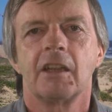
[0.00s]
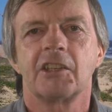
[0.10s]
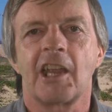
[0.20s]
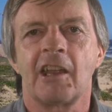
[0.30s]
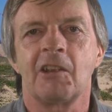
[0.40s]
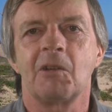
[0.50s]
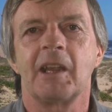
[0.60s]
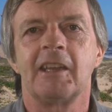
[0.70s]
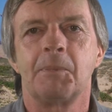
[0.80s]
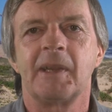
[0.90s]
So
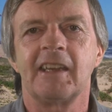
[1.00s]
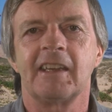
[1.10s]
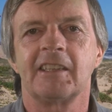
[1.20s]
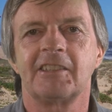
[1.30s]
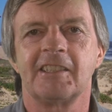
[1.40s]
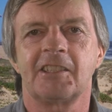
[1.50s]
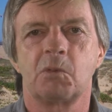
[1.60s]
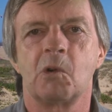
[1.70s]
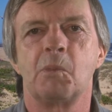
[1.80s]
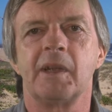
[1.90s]
it appears this
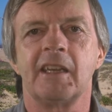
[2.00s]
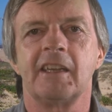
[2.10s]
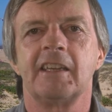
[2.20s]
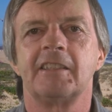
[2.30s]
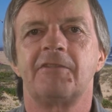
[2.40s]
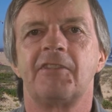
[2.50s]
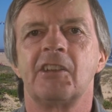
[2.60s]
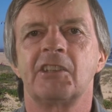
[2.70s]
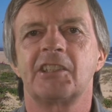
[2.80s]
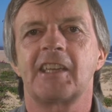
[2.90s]
will be his
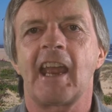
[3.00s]
first